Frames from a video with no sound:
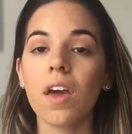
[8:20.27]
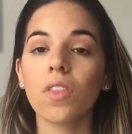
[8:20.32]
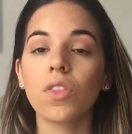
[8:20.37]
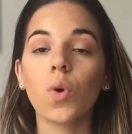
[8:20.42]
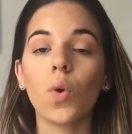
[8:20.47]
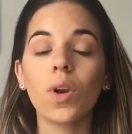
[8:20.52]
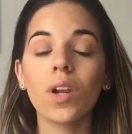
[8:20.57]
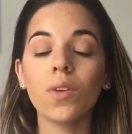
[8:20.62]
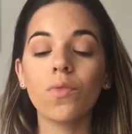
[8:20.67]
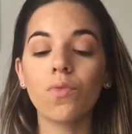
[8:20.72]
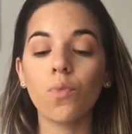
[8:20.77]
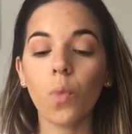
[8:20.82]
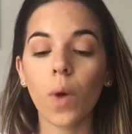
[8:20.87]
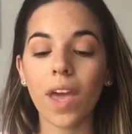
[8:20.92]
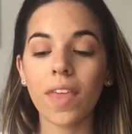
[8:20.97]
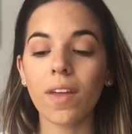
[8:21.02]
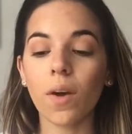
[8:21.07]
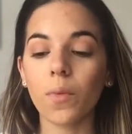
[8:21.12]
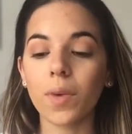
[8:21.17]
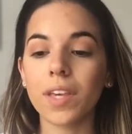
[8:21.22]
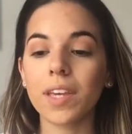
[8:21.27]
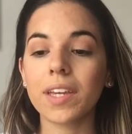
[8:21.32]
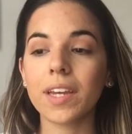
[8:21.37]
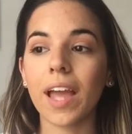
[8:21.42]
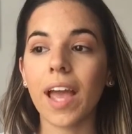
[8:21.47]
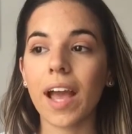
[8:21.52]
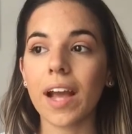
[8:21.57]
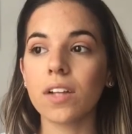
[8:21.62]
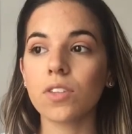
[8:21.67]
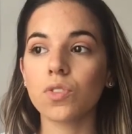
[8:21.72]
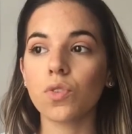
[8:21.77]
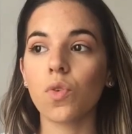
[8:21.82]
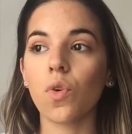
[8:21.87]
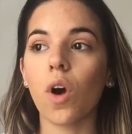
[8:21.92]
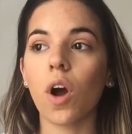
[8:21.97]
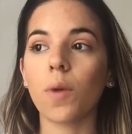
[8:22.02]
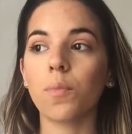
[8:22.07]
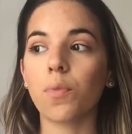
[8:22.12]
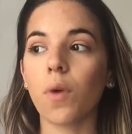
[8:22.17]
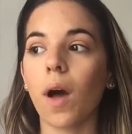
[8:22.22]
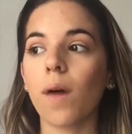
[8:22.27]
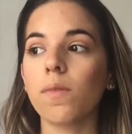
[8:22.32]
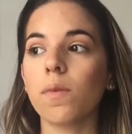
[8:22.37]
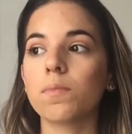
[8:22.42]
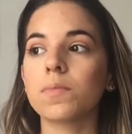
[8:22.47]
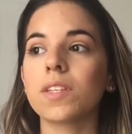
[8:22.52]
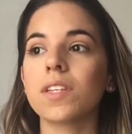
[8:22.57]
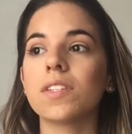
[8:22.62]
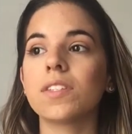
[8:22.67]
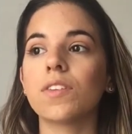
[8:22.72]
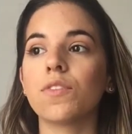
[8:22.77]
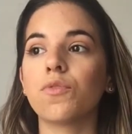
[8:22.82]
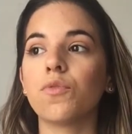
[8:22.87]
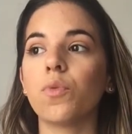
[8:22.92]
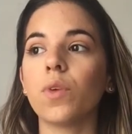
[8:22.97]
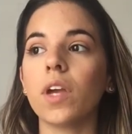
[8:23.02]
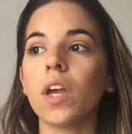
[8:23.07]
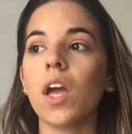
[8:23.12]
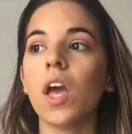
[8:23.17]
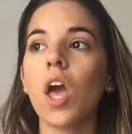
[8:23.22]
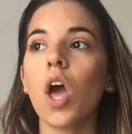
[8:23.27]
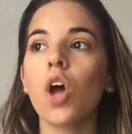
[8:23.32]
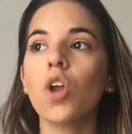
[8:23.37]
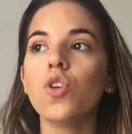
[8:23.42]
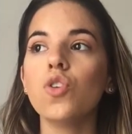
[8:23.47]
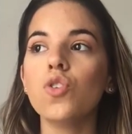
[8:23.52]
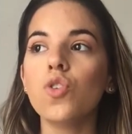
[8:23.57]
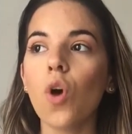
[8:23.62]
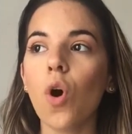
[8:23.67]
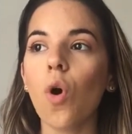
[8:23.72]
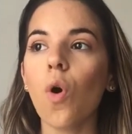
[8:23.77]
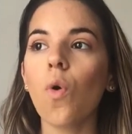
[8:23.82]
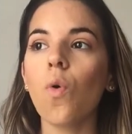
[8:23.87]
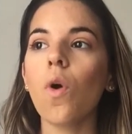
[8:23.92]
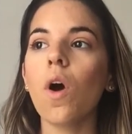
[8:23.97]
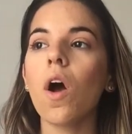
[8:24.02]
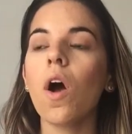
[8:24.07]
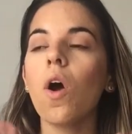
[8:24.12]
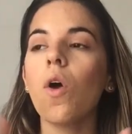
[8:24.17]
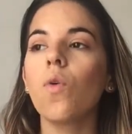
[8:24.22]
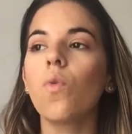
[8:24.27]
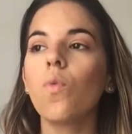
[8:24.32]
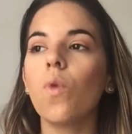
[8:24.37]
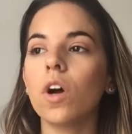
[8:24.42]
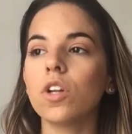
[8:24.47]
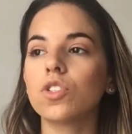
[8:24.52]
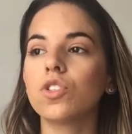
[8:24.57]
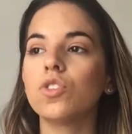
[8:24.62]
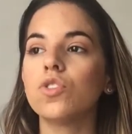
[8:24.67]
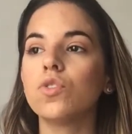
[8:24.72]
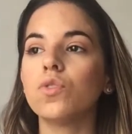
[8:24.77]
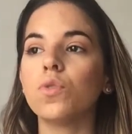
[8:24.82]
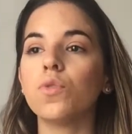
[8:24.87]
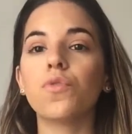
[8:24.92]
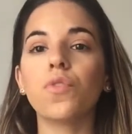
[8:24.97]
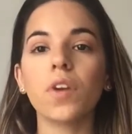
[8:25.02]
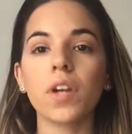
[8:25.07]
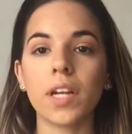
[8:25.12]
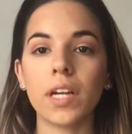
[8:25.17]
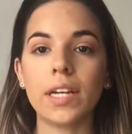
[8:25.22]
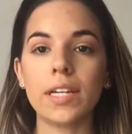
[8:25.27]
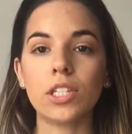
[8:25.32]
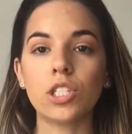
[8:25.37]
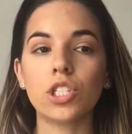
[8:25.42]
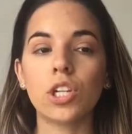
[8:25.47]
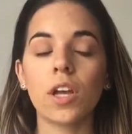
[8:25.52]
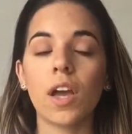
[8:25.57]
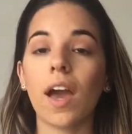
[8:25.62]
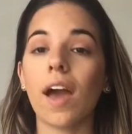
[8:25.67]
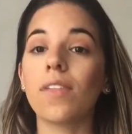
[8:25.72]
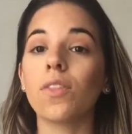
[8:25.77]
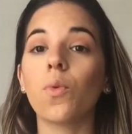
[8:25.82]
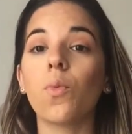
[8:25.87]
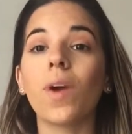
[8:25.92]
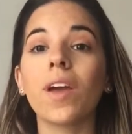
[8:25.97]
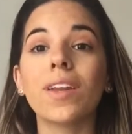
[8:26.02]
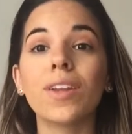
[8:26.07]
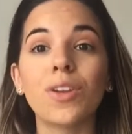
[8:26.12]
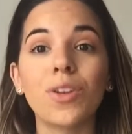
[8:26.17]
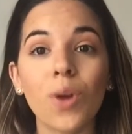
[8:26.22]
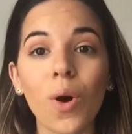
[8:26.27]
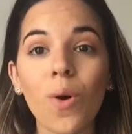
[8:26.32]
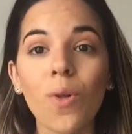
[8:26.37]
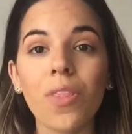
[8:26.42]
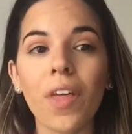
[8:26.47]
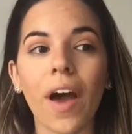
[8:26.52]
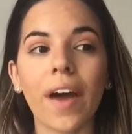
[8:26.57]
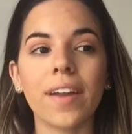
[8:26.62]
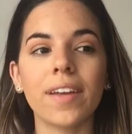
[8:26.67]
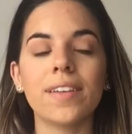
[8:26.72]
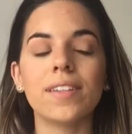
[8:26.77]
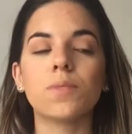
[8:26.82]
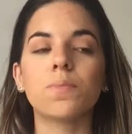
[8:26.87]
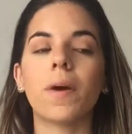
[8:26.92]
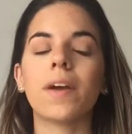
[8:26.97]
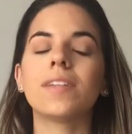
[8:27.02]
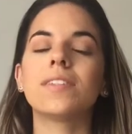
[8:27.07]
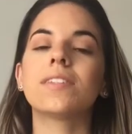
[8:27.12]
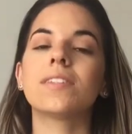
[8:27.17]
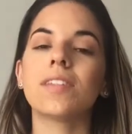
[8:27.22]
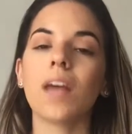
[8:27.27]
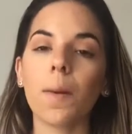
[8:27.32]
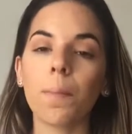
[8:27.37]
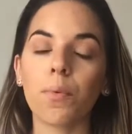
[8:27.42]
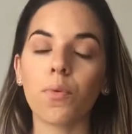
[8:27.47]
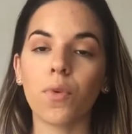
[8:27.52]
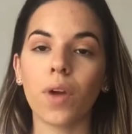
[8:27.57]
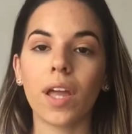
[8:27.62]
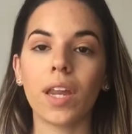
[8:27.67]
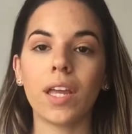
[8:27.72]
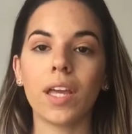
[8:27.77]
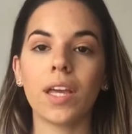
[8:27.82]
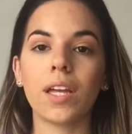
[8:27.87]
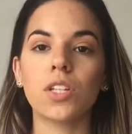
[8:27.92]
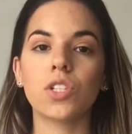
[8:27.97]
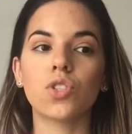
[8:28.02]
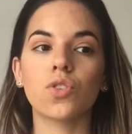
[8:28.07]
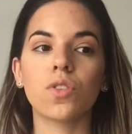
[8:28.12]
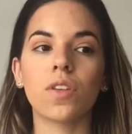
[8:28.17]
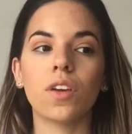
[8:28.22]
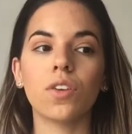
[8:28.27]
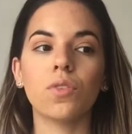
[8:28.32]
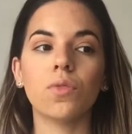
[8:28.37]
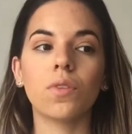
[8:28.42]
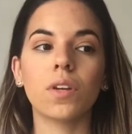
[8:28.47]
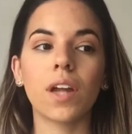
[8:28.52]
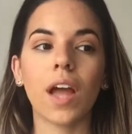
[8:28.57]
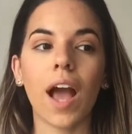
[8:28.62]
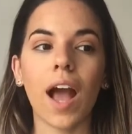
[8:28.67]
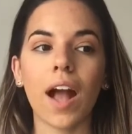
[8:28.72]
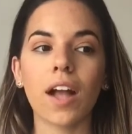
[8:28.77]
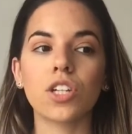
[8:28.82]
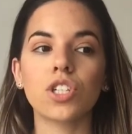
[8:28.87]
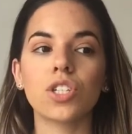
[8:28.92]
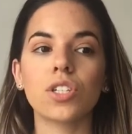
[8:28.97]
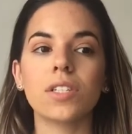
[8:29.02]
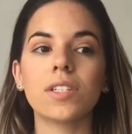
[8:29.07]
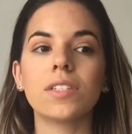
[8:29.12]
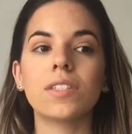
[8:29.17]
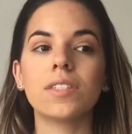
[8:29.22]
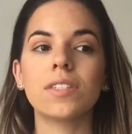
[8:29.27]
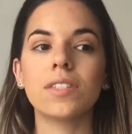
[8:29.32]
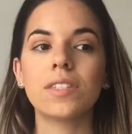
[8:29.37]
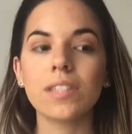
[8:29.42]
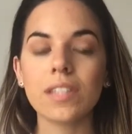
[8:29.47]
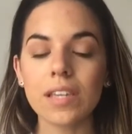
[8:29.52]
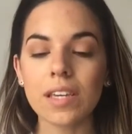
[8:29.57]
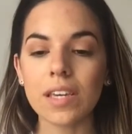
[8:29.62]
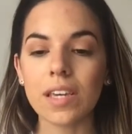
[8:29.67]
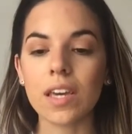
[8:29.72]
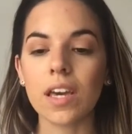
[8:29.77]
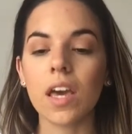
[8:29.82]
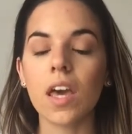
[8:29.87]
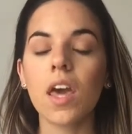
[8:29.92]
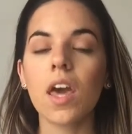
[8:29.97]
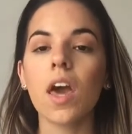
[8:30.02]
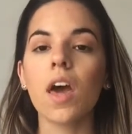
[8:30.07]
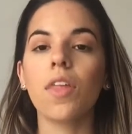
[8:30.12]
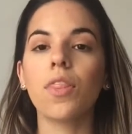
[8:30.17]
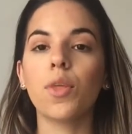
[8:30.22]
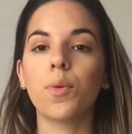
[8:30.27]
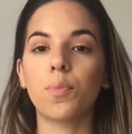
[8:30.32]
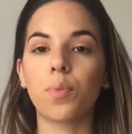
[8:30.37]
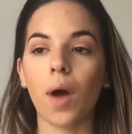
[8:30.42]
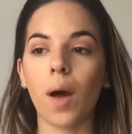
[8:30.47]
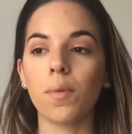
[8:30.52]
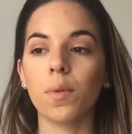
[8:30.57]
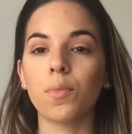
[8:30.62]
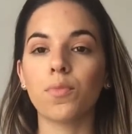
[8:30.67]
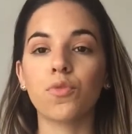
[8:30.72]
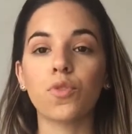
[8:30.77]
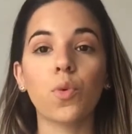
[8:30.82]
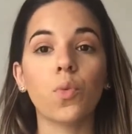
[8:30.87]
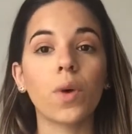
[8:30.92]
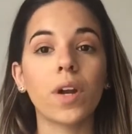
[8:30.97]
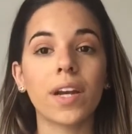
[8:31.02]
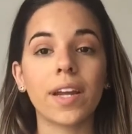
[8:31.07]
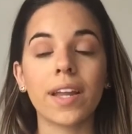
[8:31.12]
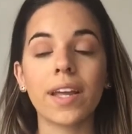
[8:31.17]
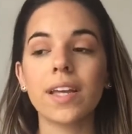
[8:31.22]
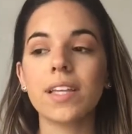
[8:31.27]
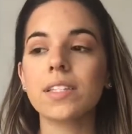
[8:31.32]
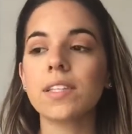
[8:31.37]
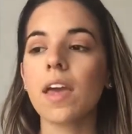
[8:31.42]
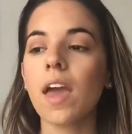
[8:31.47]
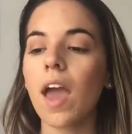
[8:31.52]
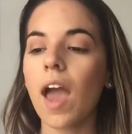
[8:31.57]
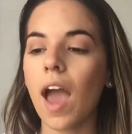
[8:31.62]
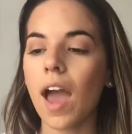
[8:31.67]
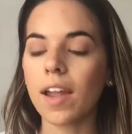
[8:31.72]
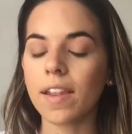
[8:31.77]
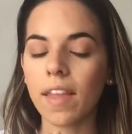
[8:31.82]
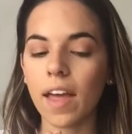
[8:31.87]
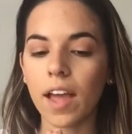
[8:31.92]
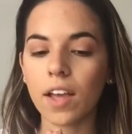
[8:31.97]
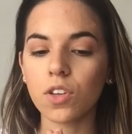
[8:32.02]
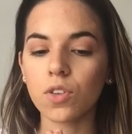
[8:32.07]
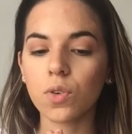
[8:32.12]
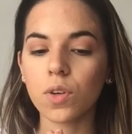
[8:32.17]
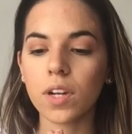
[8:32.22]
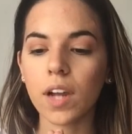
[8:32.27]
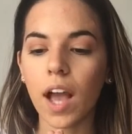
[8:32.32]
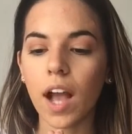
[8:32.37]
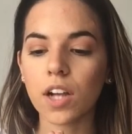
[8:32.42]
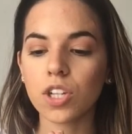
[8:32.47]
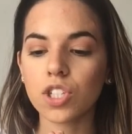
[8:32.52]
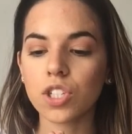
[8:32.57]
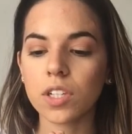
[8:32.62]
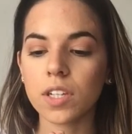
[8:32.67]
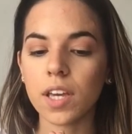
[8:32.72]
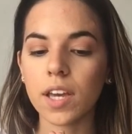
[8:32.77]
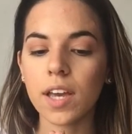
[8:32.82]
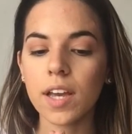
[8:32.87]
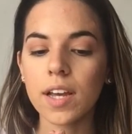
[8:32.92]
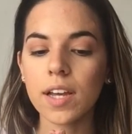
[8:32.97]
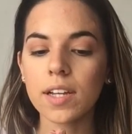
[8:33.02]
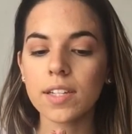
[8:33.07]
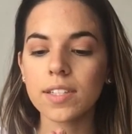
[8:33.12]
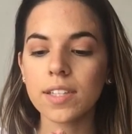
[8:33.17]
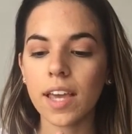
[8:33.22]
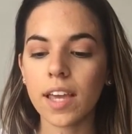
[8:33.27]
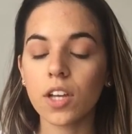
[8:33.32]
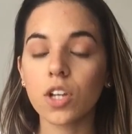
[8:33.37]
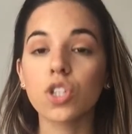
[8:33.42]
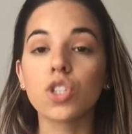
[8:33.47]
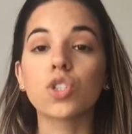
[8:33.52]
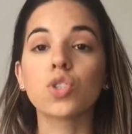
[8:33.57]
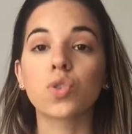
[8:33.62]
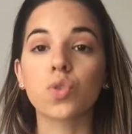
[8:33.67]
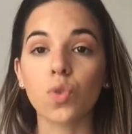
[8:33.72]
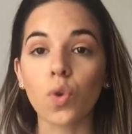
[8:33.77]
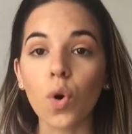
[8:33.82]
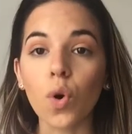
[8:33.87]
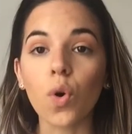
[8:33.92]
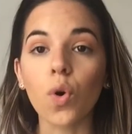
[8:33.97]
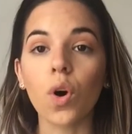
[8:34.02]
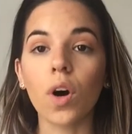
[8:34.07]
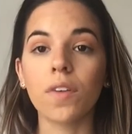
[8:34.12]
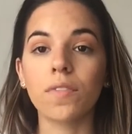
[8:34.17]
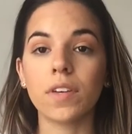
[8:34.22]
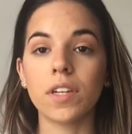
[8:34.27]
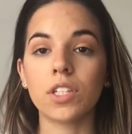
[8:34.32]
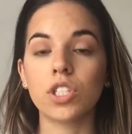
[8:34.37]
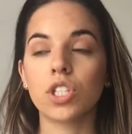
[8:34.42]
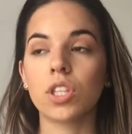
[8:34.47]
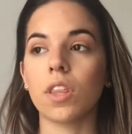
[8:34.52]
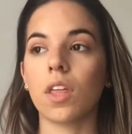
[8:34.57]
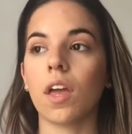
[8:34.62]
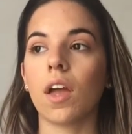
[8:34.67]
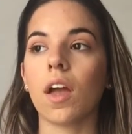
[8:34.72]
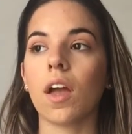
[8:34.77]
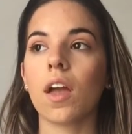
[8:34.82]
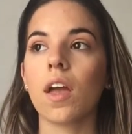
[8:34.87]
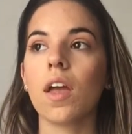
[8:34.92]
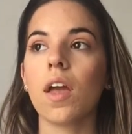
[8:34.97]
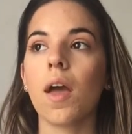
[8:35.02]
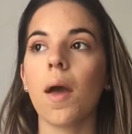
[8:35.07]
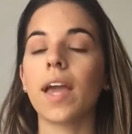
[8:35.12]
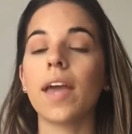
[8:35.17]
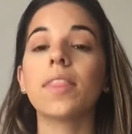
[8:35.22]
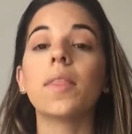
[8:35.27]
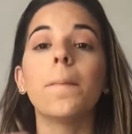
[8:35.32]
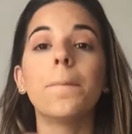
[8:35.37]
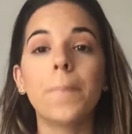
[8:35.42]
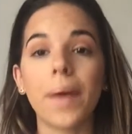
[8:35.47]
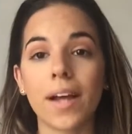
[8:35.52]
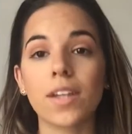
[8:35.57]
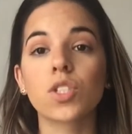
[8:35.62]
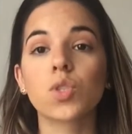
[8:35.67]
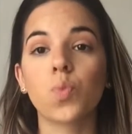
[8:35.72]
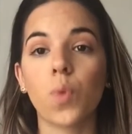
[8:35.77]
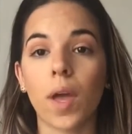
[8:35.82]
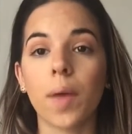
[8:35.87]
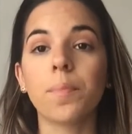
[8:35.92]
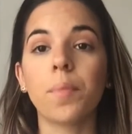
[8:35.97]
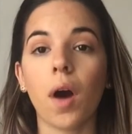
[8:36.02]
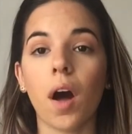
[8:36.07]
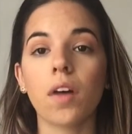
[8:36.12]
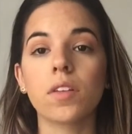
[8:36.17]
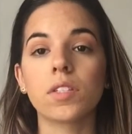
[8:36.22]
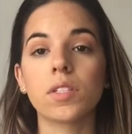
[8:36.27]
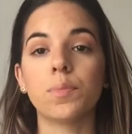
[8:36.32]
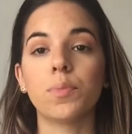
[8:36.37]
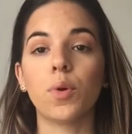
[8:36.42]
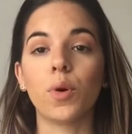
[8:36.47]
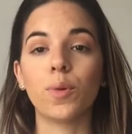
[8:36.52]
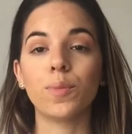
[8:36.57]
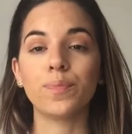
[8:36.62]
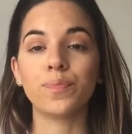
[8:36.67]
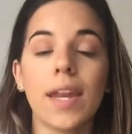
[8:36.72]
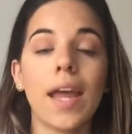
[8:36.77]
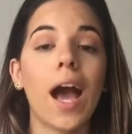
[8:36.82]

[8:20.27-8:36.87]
The only way that we can handle our problems is if we know what to do for each, and the way to know that is by separating it so that you can actually see the problem for what it is and that you can actually take control of each thing in the best way possible.